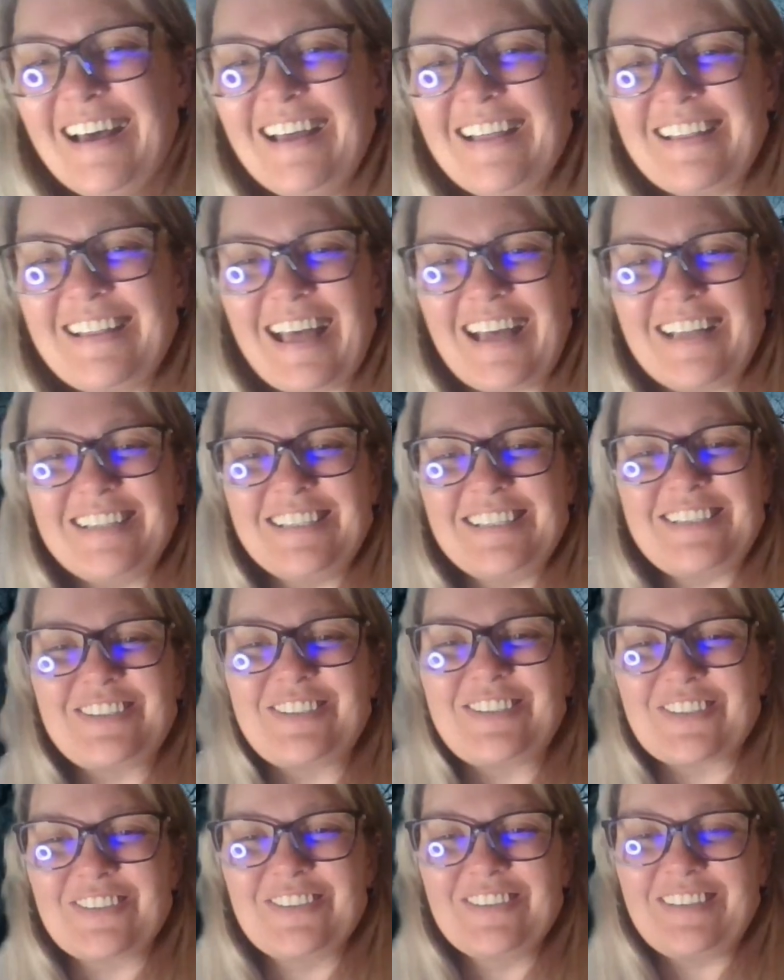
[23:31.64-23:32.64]
That is
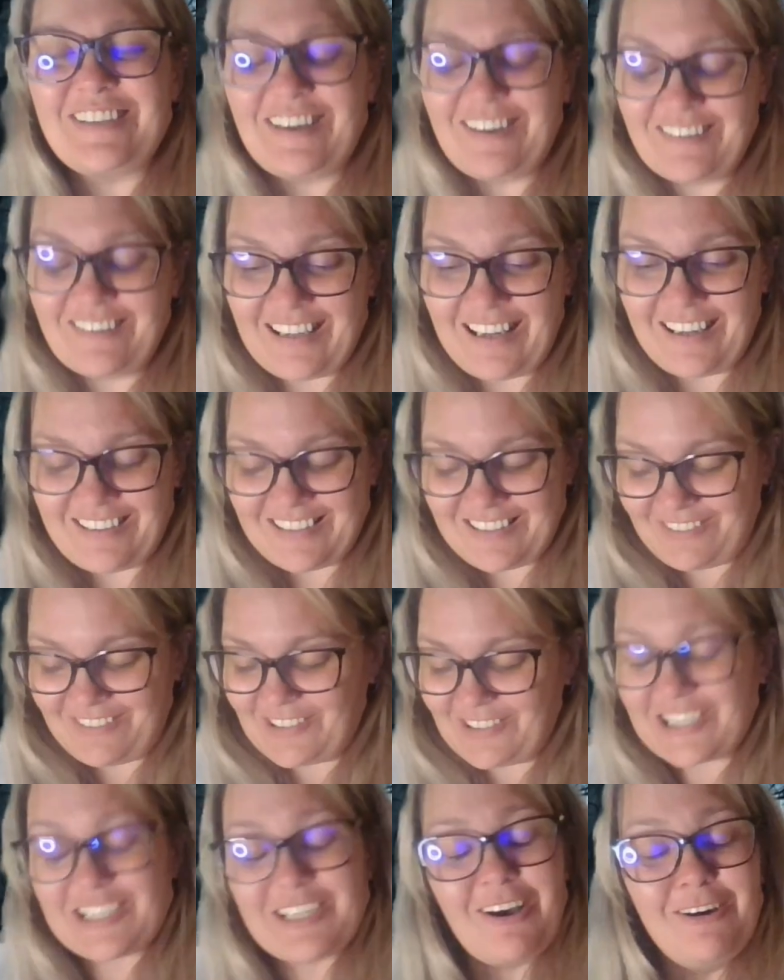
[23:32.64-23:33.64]
true though. That
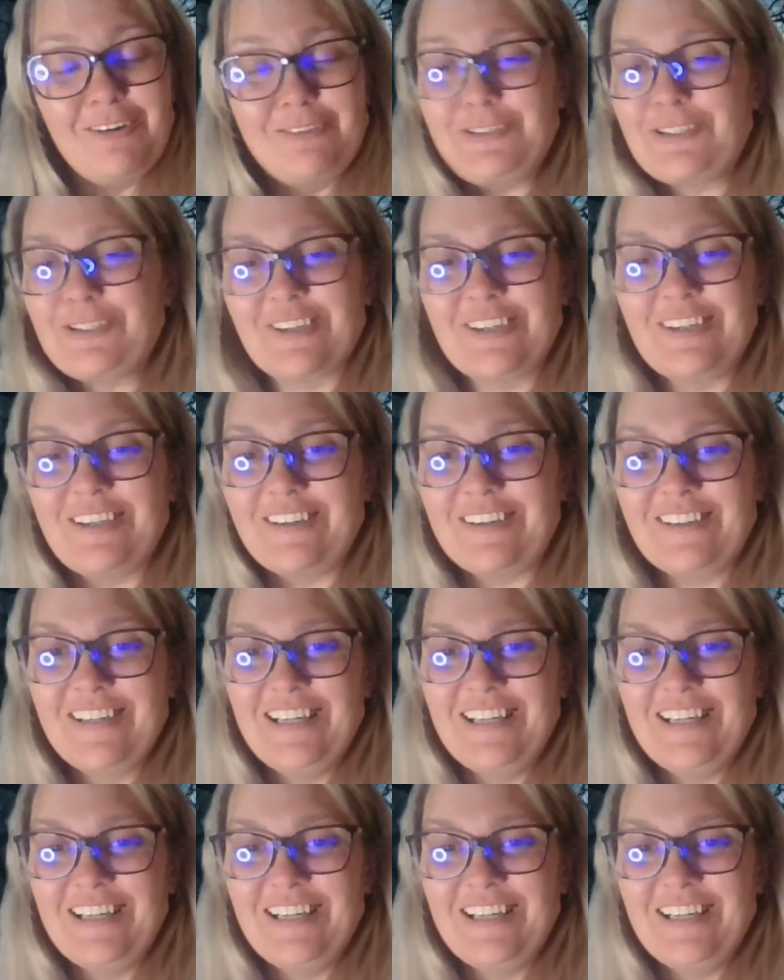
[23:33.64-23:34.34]
is so true.